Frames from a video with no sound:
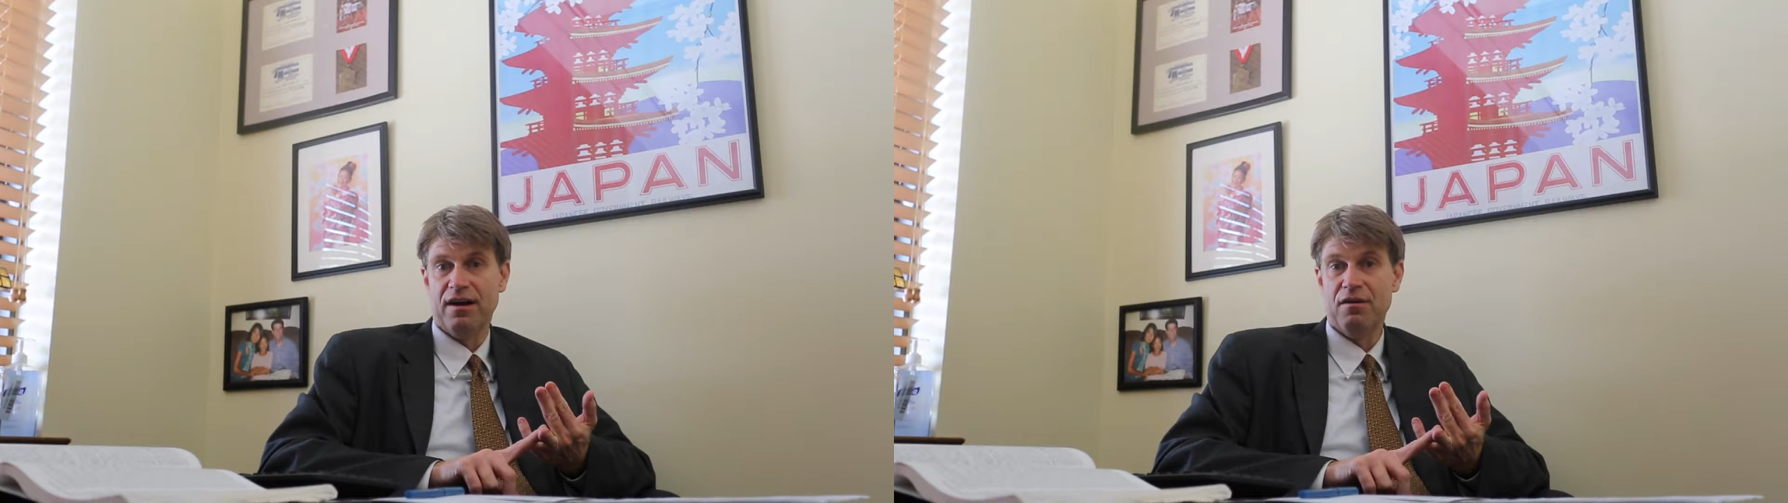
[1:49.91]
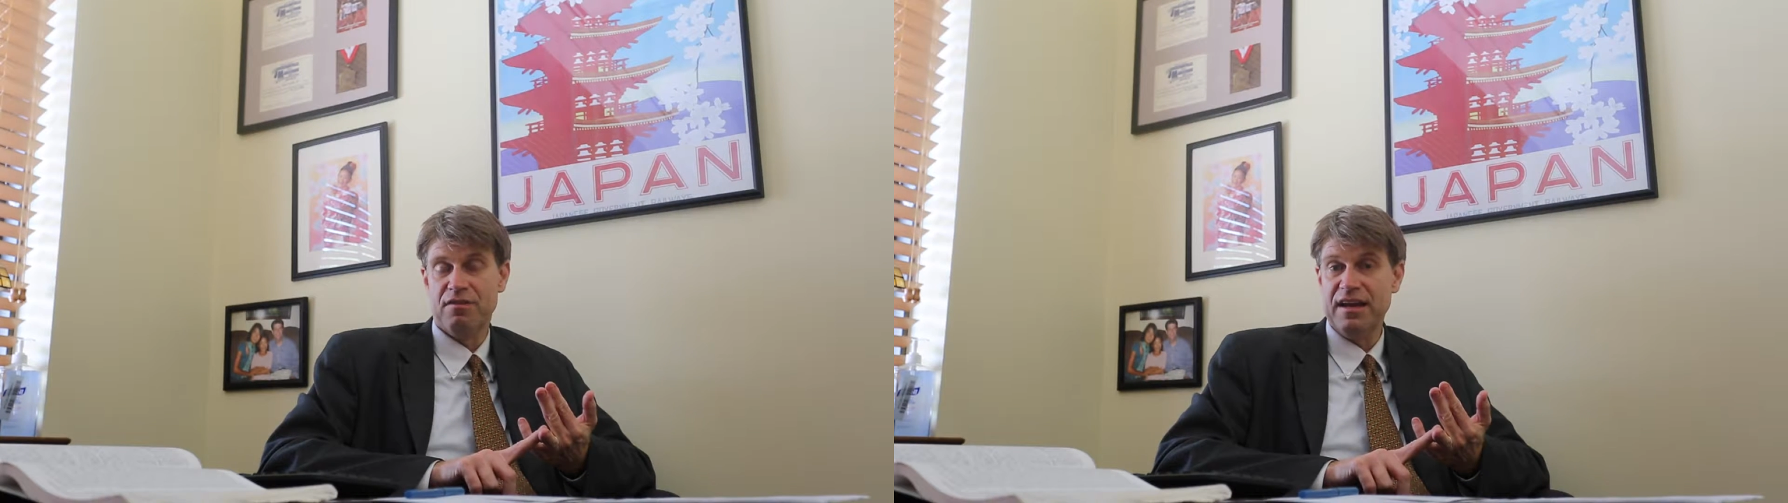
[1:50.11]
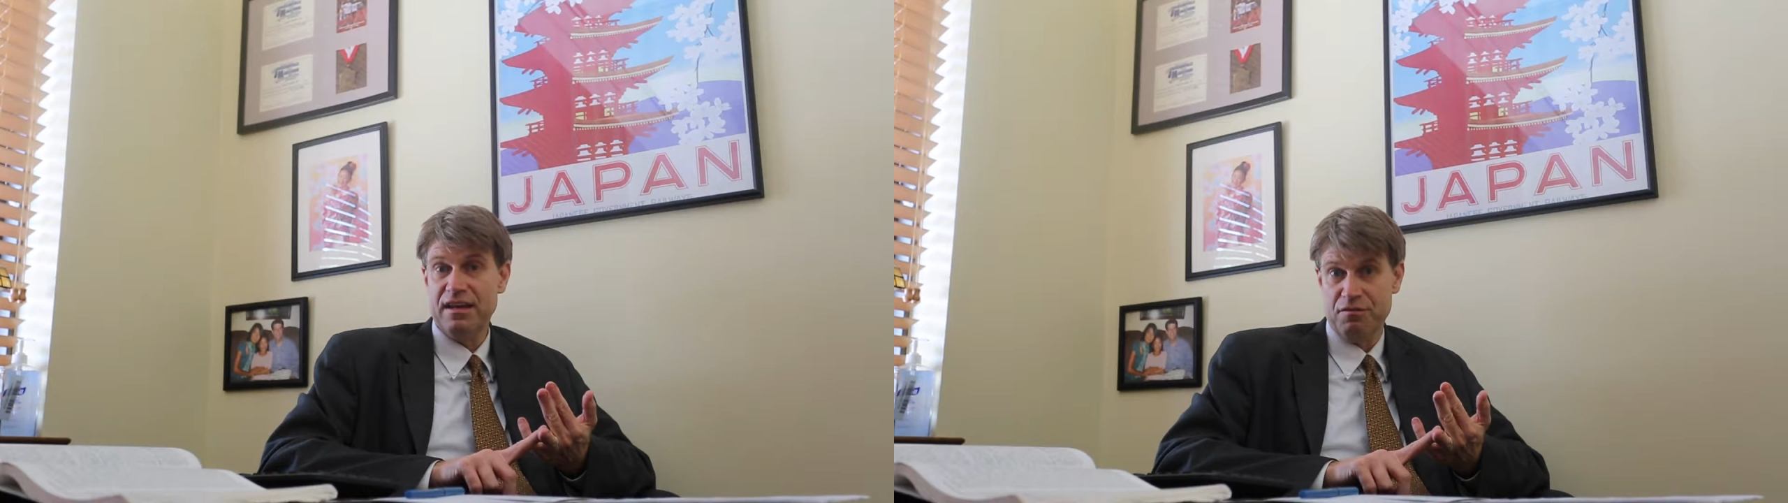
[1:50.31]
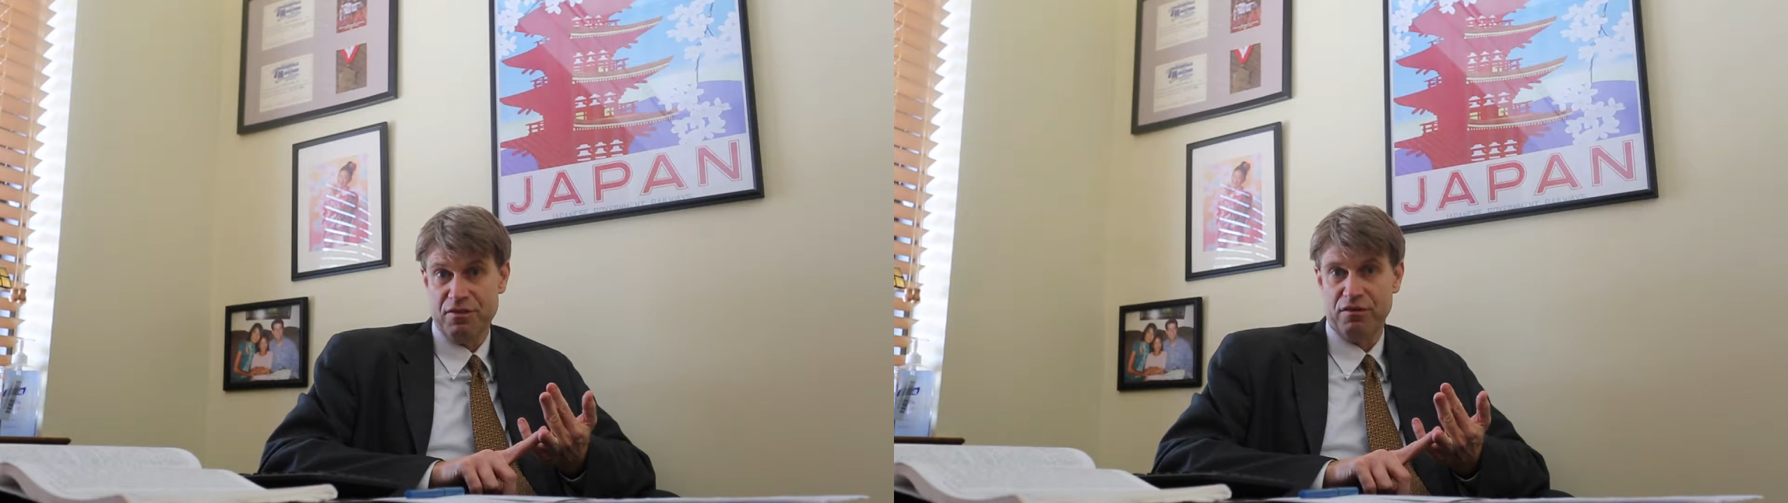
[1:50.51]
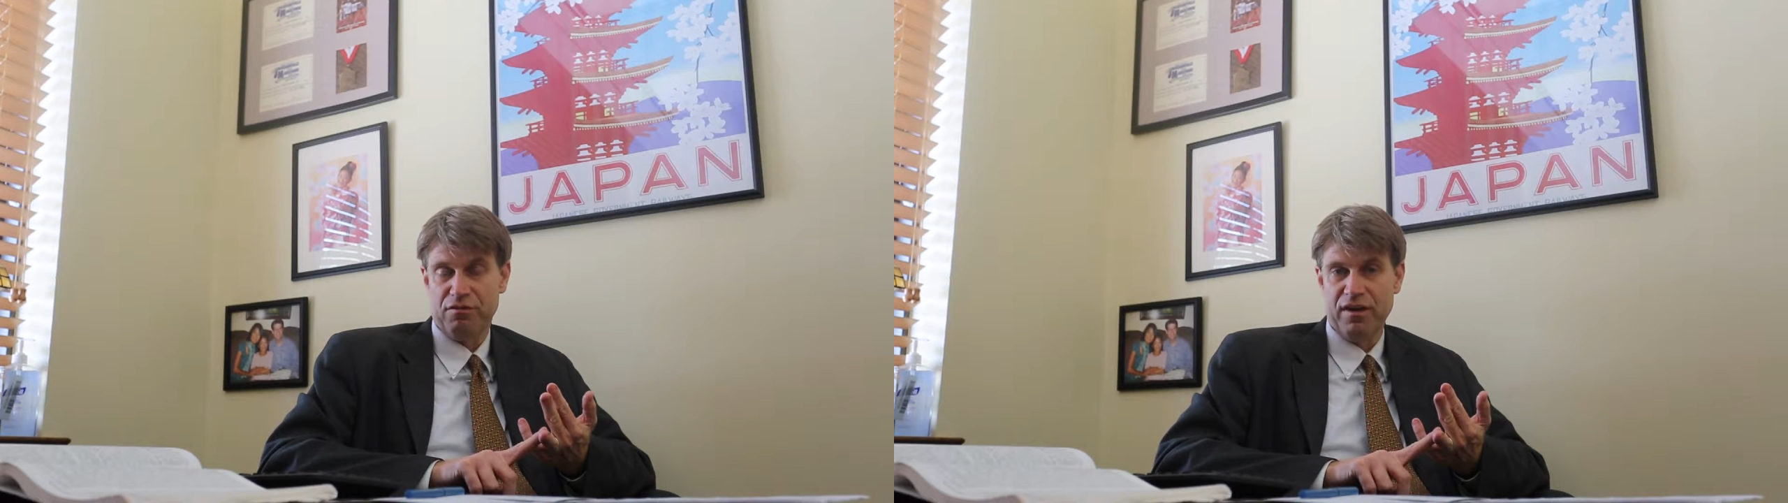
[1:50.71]
of any of
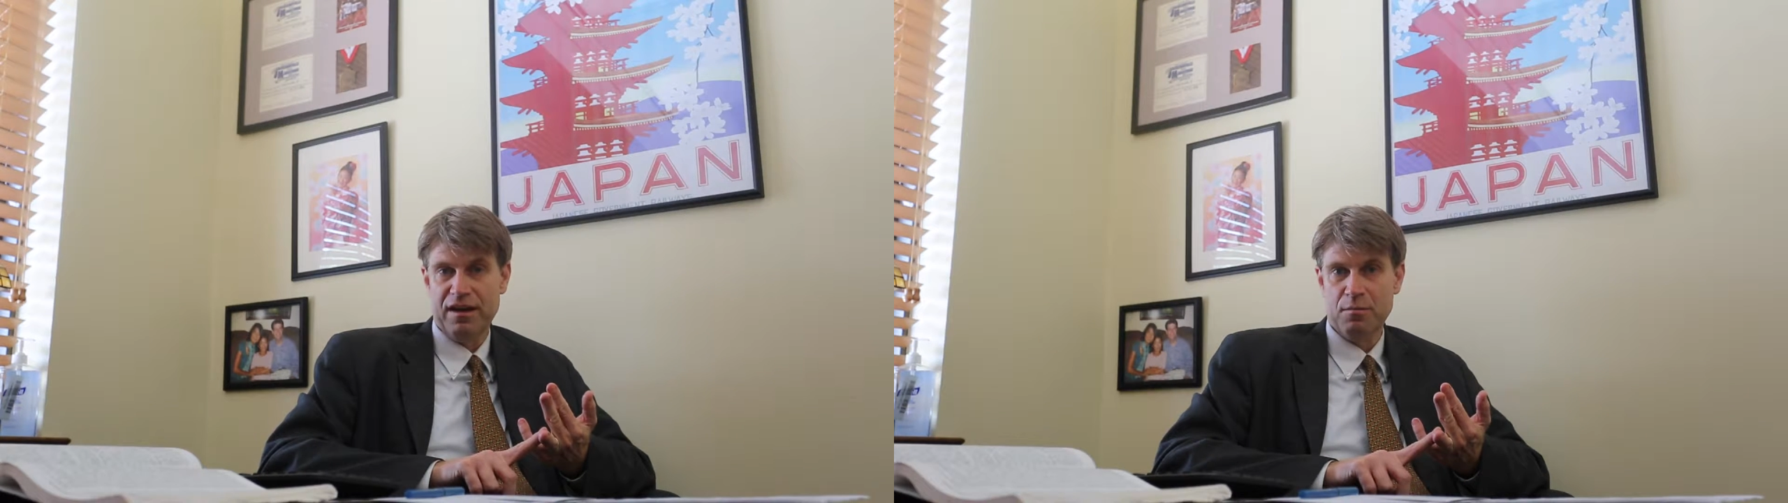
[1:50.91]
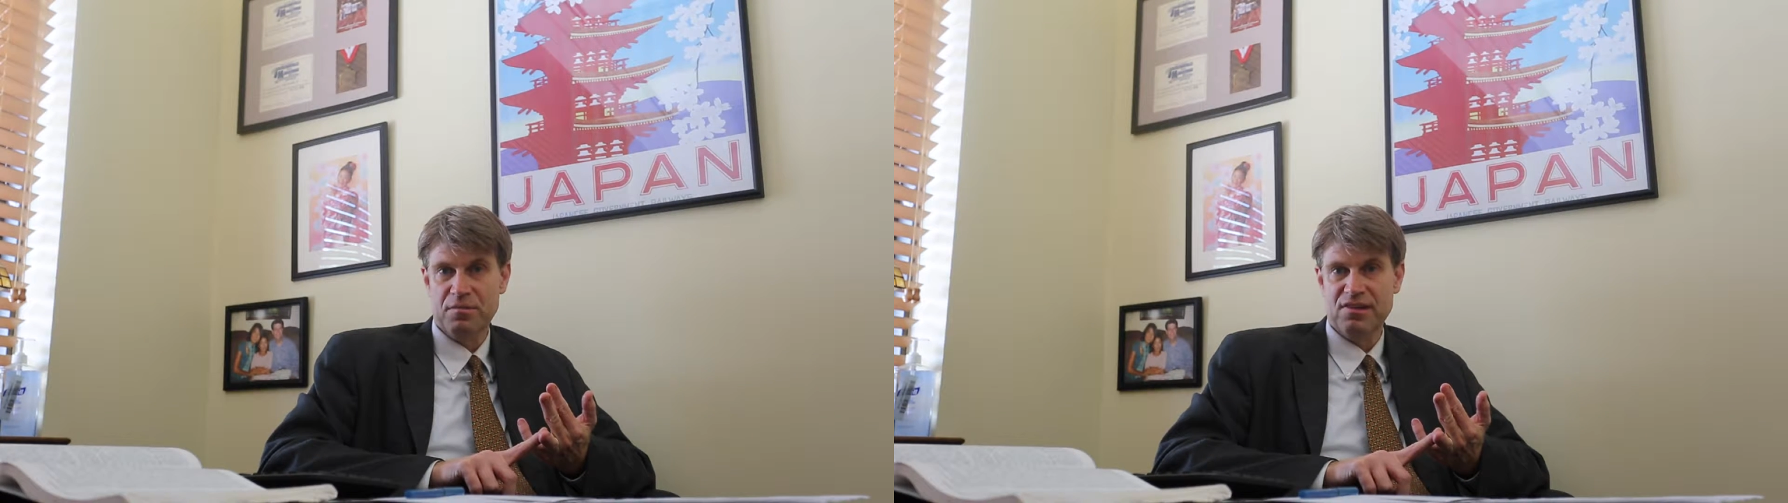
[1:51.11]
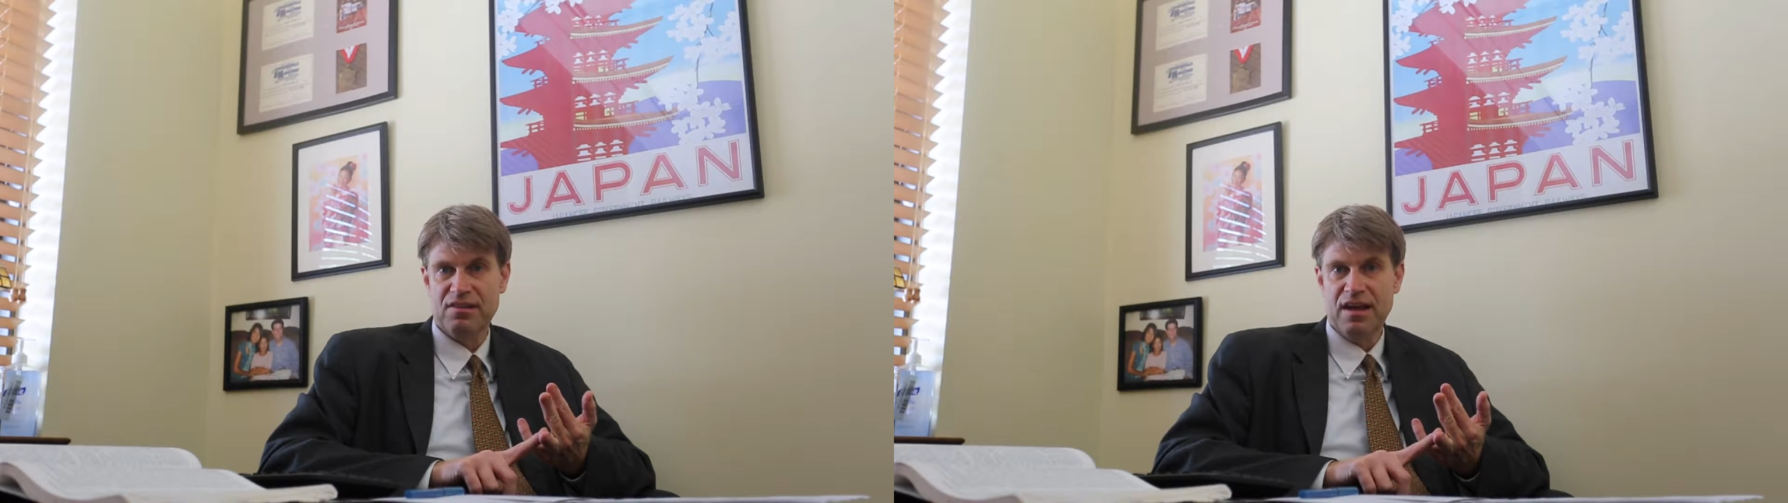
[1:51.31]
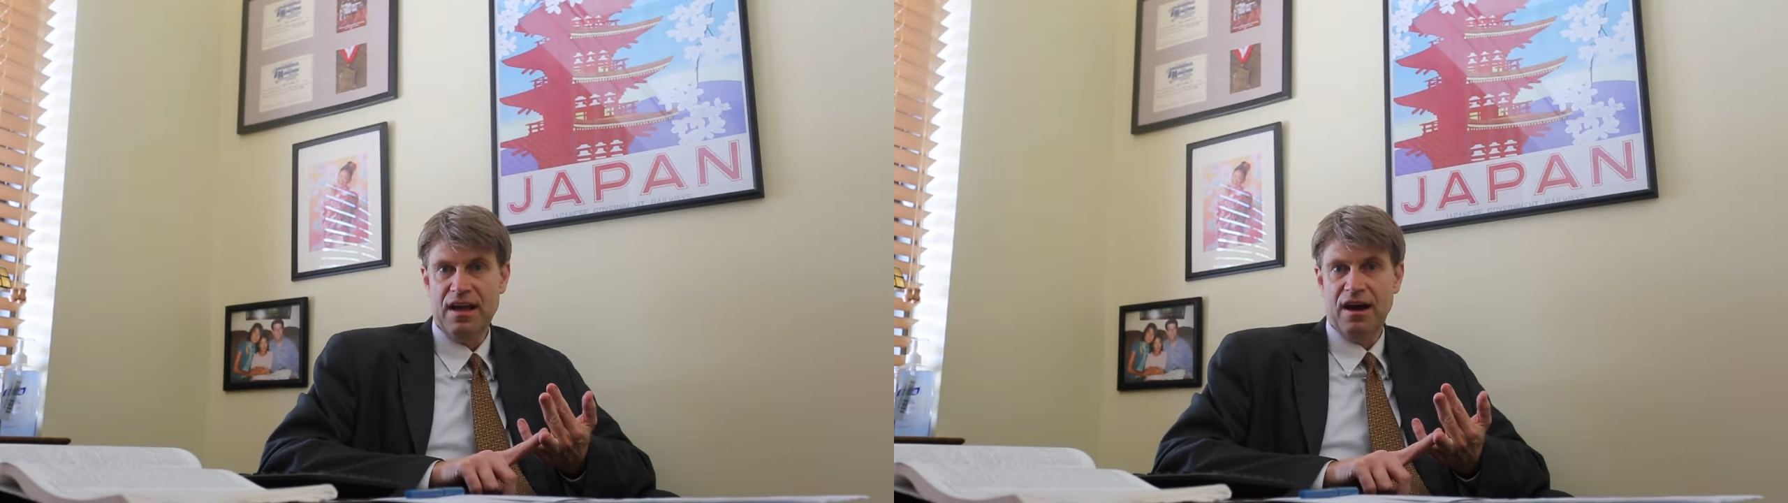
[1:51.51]
your freedoms